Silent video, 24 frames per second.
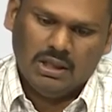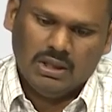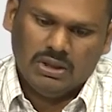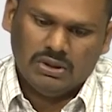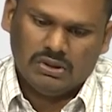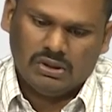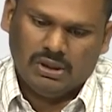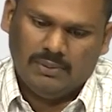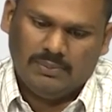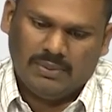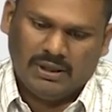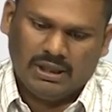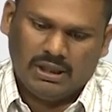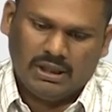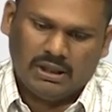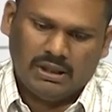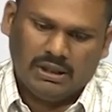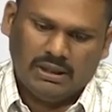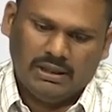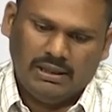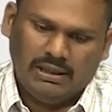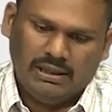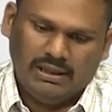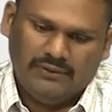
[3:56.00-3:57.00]
So in
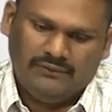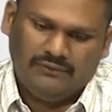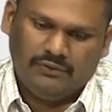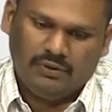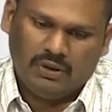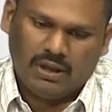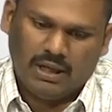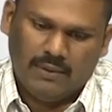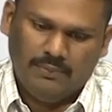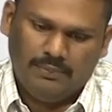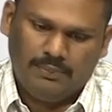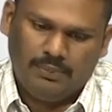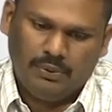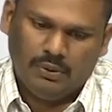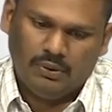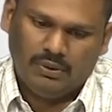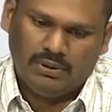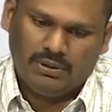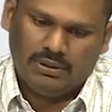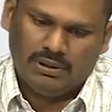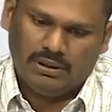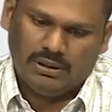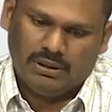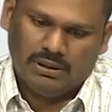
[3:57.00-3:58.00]
particularly if you
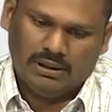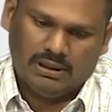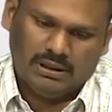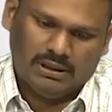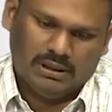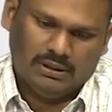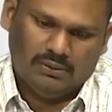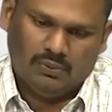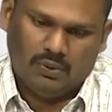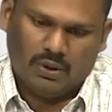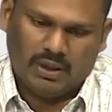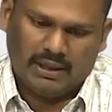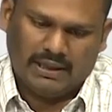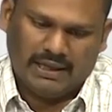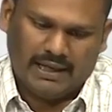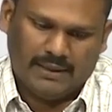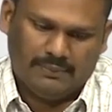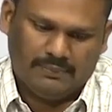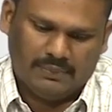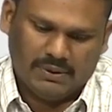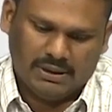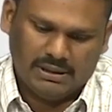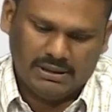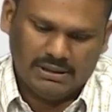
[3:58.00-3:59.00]
compute what
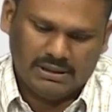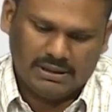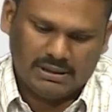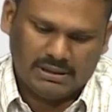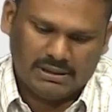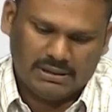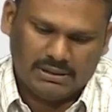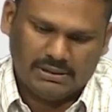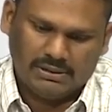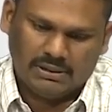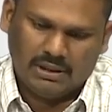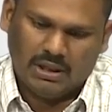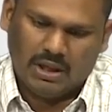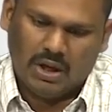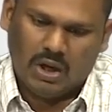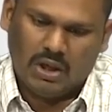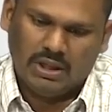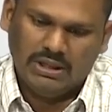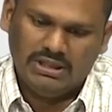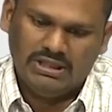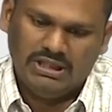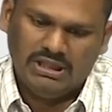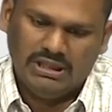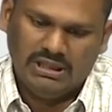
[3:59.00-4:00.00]
happens
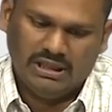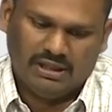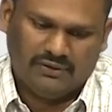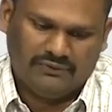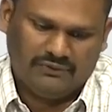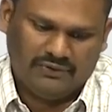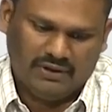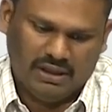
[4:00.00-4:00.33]
on G of